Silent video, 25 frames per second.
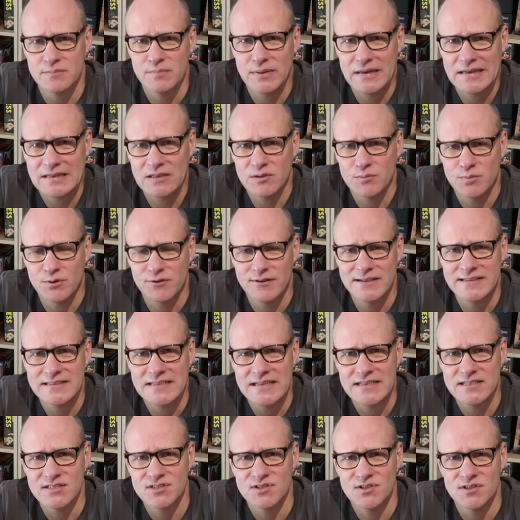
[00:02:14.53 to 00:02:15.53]
Paolo
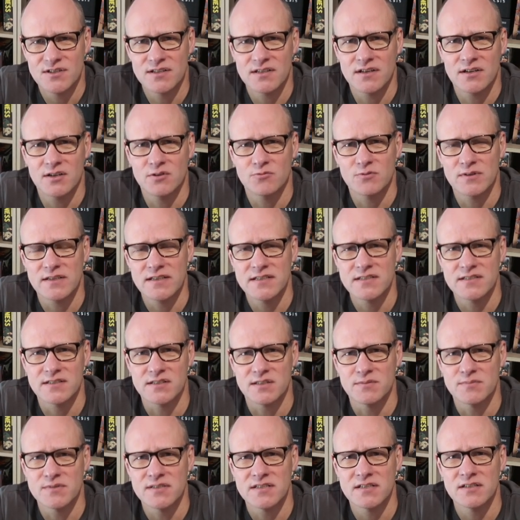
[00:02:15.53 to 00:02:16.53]
Parente Studio release
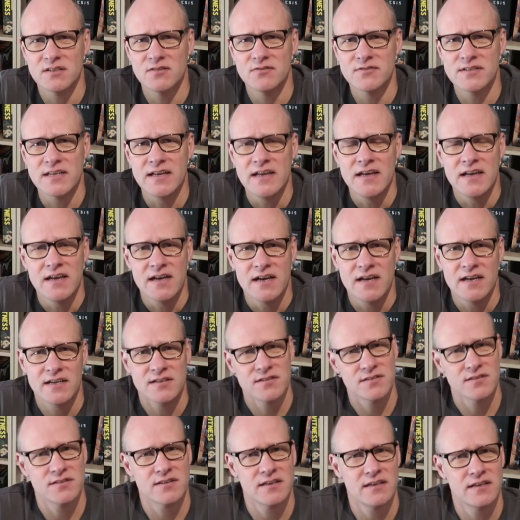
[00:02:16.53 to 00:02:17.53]
it themselves
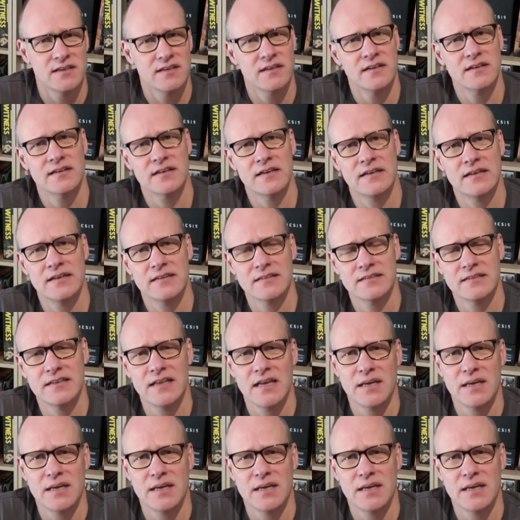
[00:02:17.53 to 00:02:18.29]
under the uh,